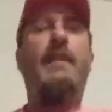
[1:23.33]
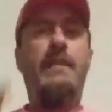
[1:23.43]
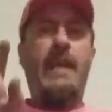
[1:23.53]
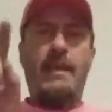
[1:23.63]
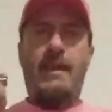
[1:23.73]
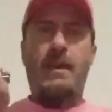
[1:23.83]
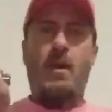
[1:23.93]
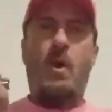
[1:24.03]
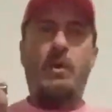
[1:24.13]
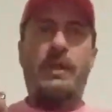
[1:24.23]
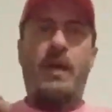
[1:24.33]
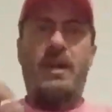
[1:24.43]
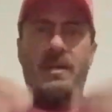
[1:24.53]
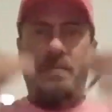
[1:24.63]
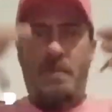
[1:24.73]
you got to kind of hold down
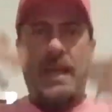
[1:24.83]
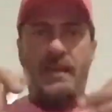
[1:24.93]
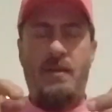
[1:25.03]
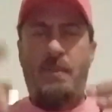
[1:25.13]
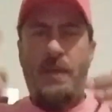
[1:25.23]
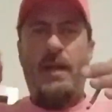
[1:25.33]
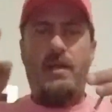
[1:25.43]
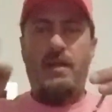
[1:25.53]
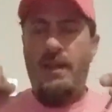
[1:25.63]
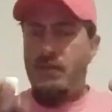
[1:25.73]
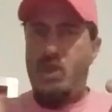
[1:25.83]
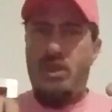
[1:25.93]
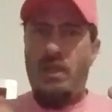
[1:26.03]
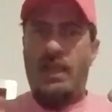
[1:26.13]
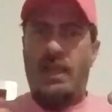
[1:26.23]
on the bell
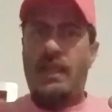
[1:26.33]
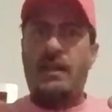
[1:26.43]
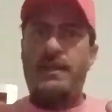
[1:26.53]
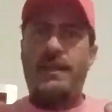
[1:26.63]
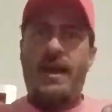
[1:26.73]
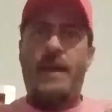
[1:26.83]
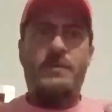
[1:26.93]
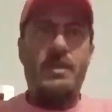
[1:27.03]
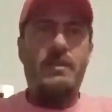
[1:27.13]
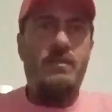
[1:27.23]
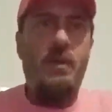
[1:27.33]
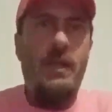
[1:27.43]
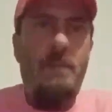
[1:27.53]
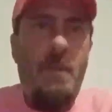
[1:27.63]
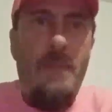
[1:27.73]
to click on the options when
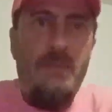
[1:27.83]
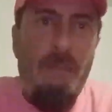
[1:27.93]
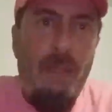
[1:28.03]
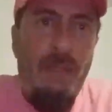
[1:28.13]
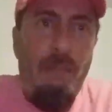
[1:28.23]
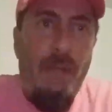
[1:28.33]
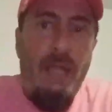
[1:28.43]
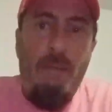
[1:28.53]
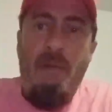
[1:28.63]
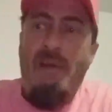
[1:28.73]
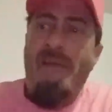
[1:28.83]
it pops up on the bottom.